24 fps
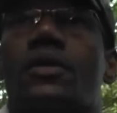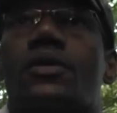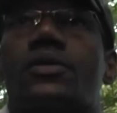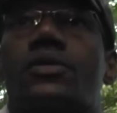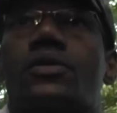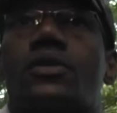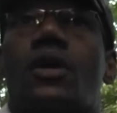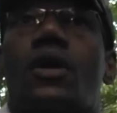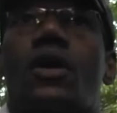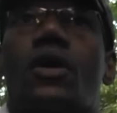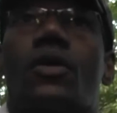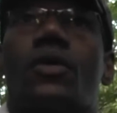
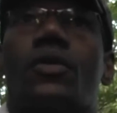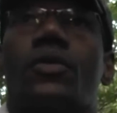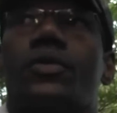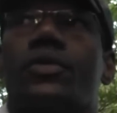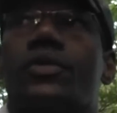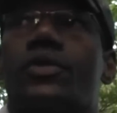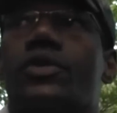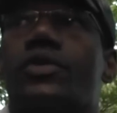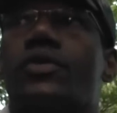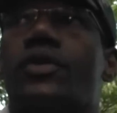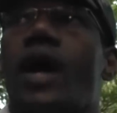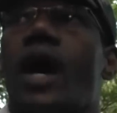So
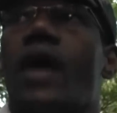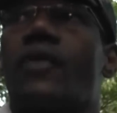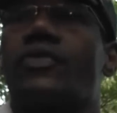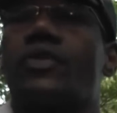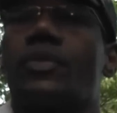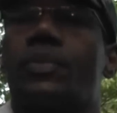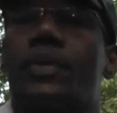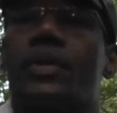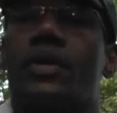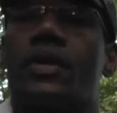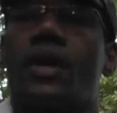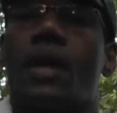you have
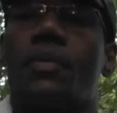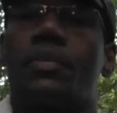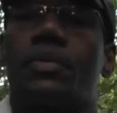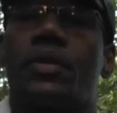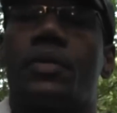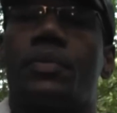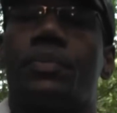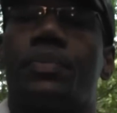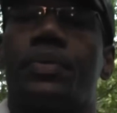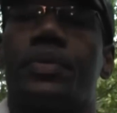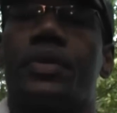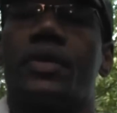to become
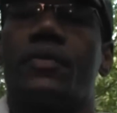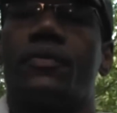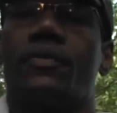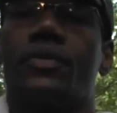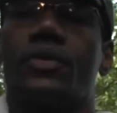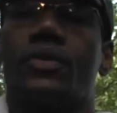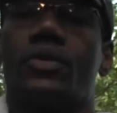complete